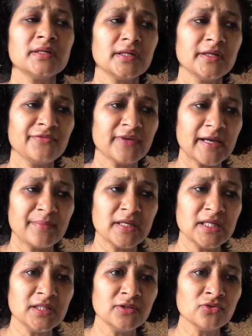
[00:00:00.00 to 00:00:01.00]
If I am a
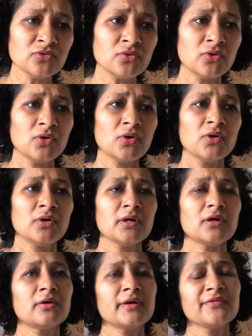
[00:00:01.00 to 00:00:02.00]
Hindu,
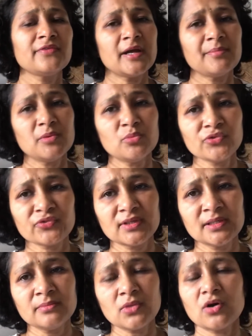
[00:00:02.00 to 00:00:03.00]
or if I am a
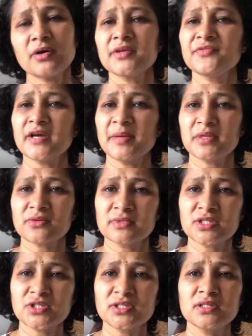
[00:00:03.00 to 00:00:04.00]
Muslim, or if I am a
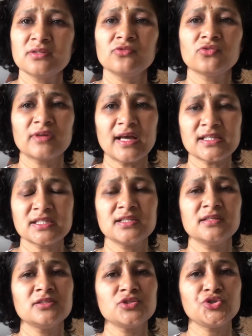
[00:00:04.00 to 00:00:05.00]
Christian,
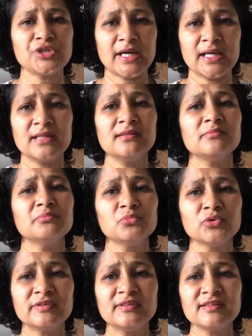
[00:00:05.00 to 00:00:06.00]
Zoroastrian, Jain,
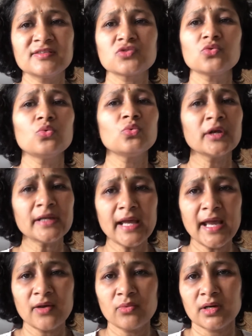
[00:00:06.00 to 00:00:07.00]
Buddhist,
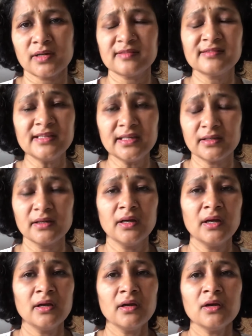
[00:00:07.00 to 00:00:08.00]
whatever, Sikh,
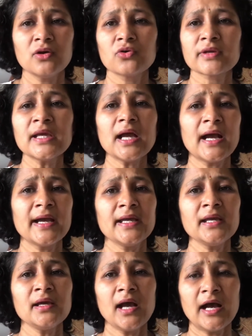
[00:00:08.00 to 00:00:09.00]
okay,
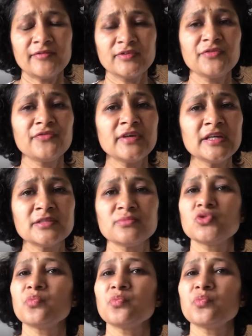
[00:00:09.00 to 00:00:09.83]
I have the freedom to